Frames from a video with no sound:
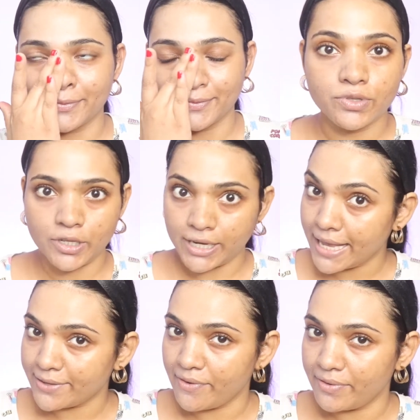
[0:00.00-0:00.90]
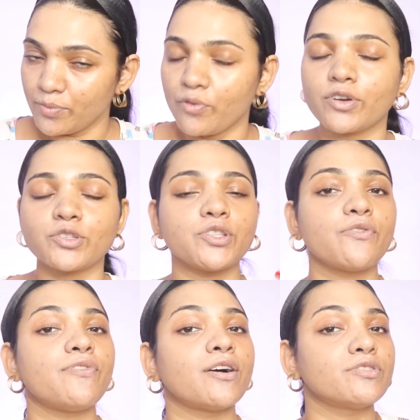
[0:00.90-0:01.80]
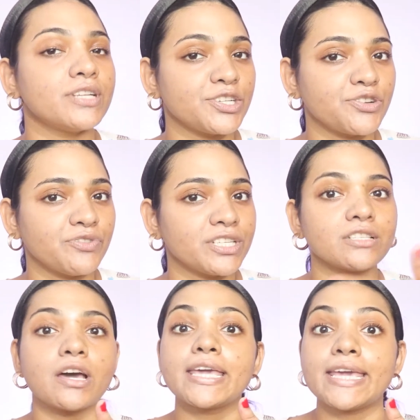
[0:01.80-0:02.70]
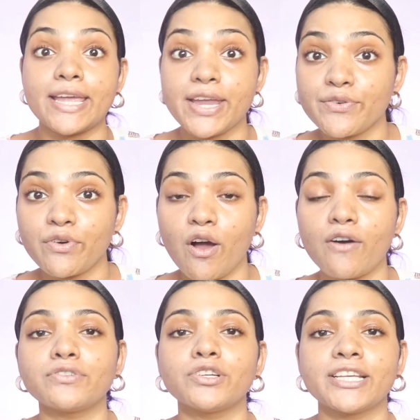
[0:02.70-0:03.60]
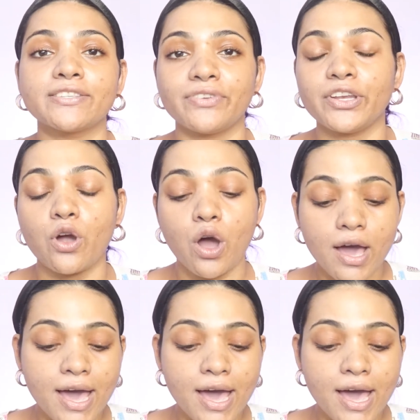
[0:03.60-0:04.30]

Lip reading: So next we will move on to the foundation, which is the hero of today's video.